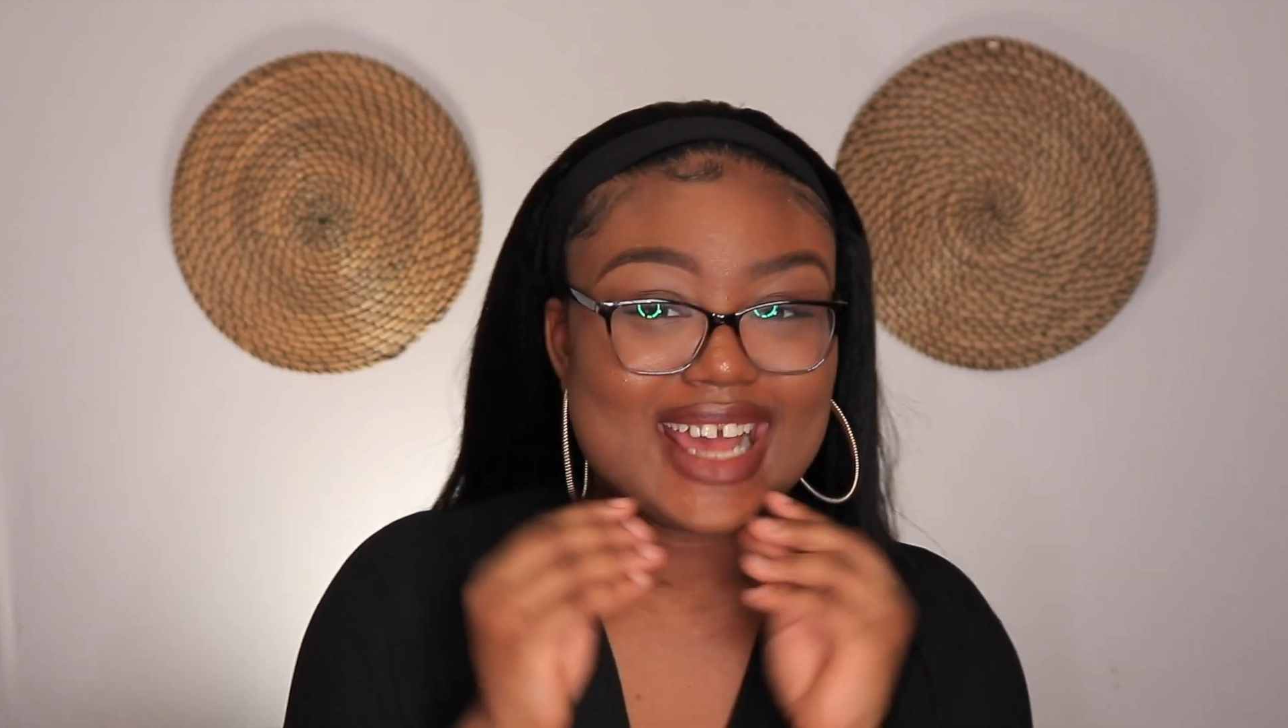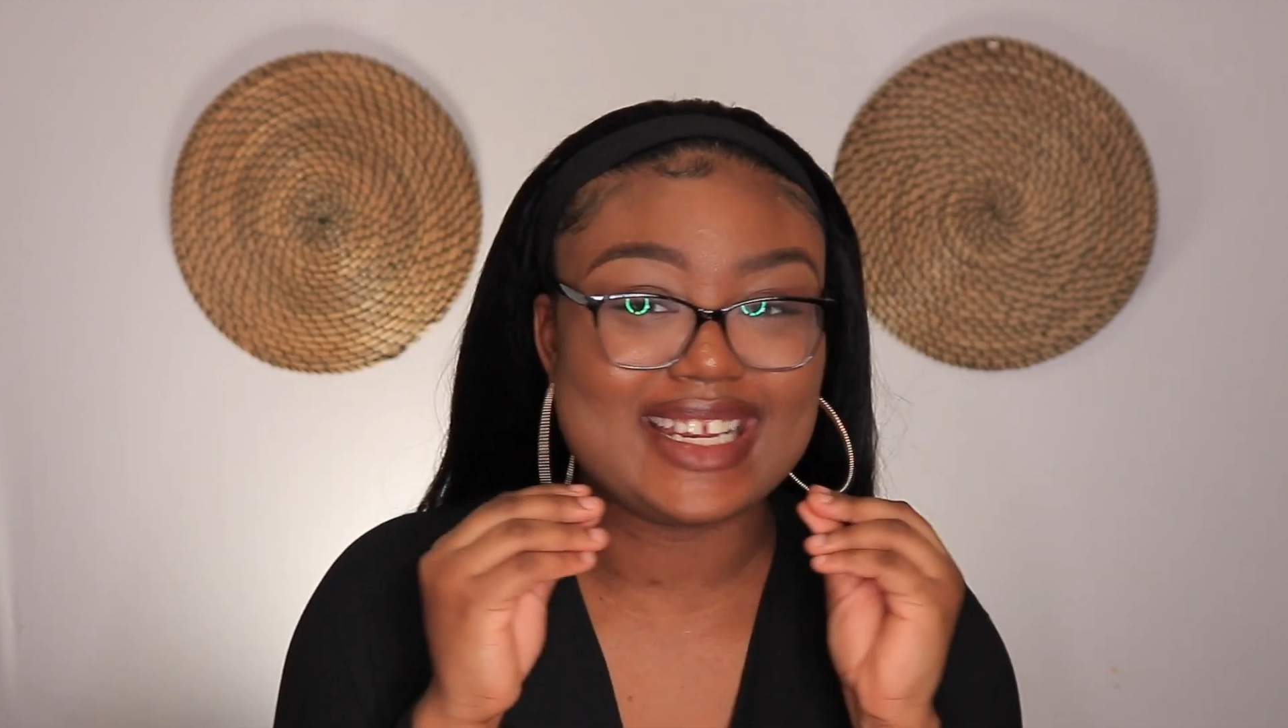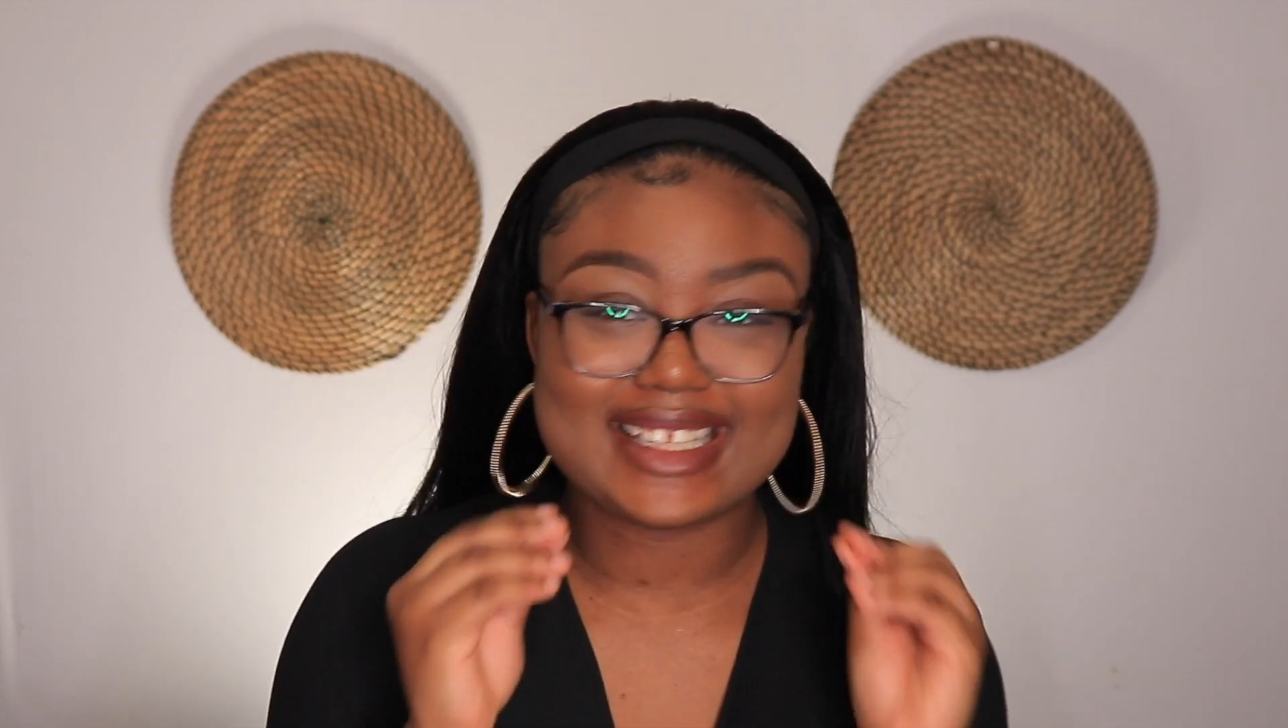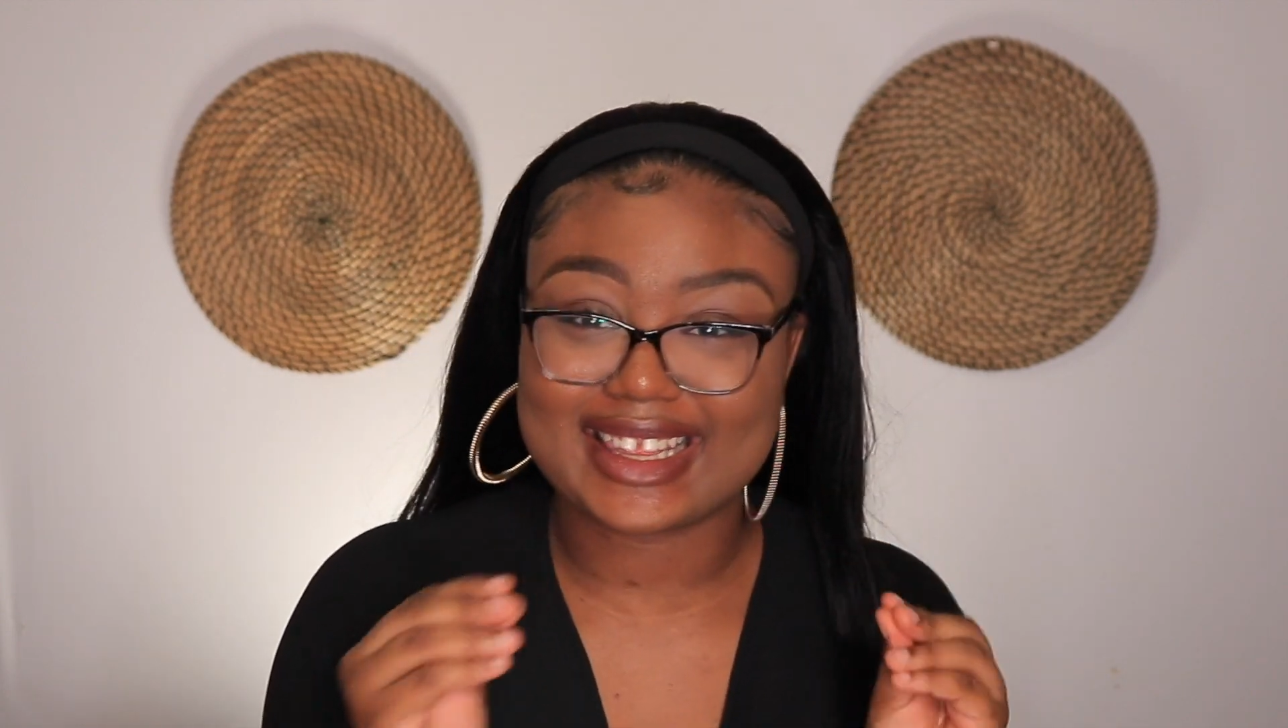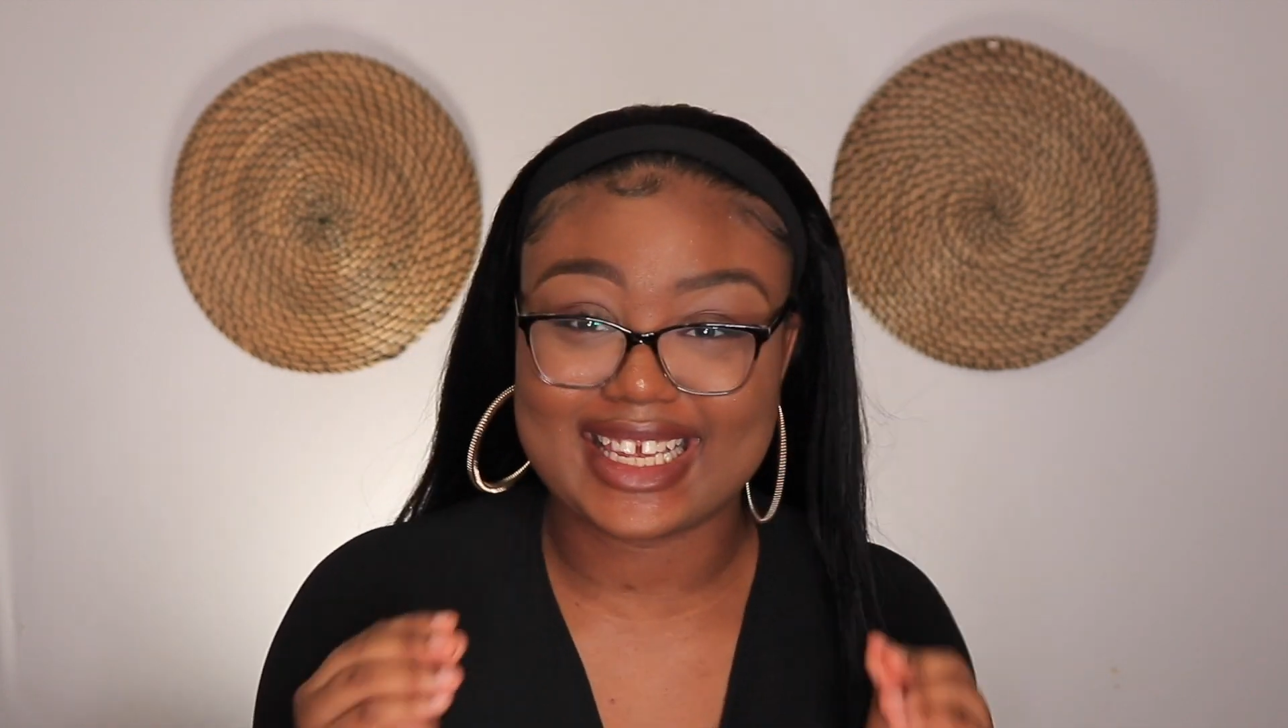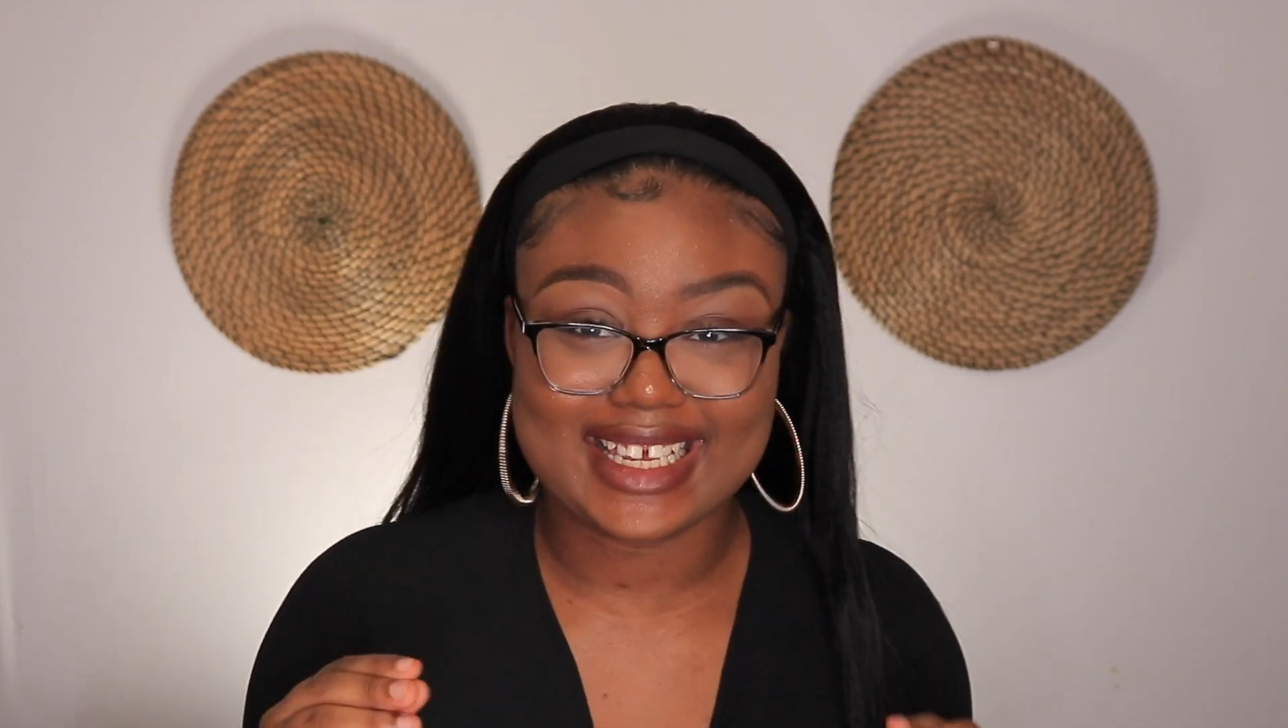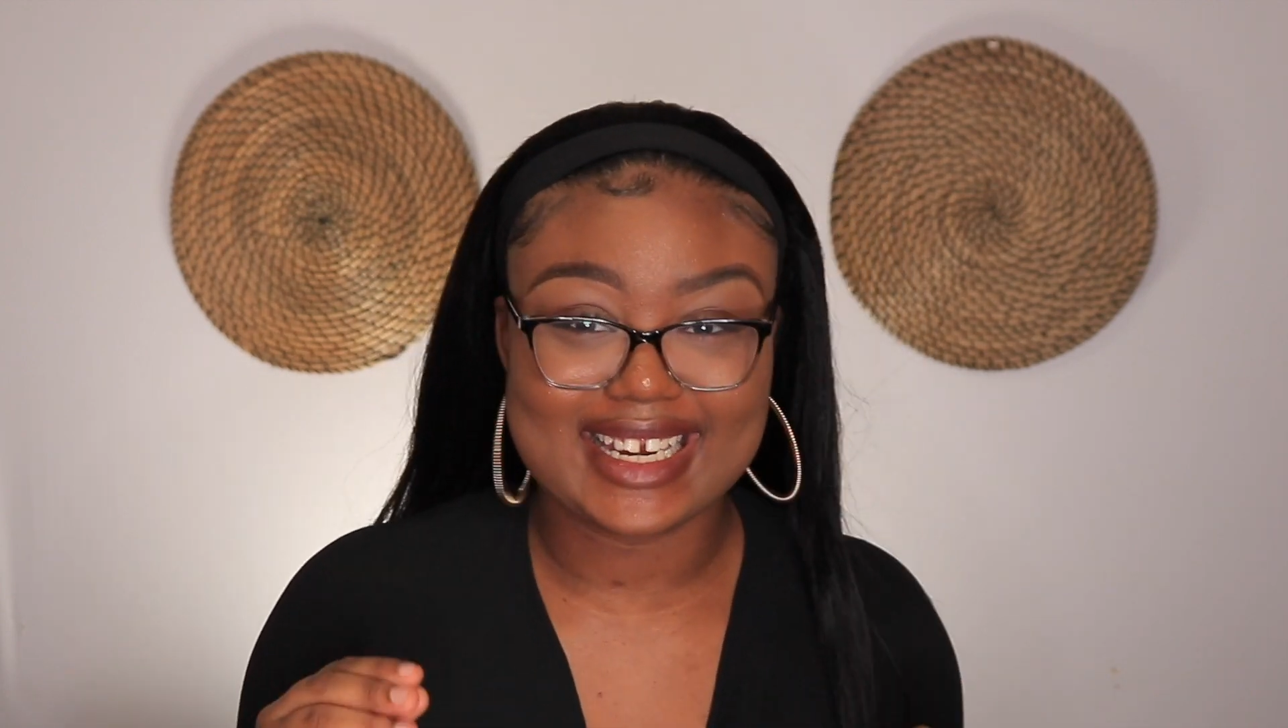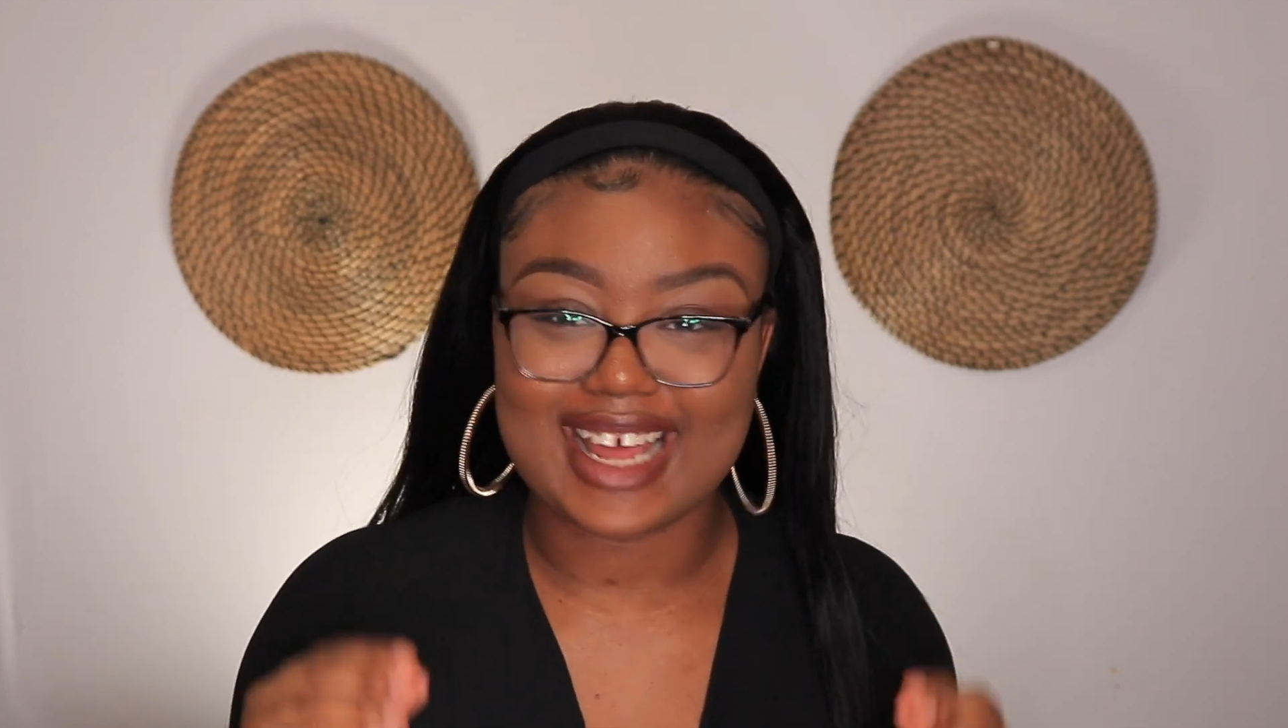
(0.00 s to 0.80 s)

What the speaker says: anything,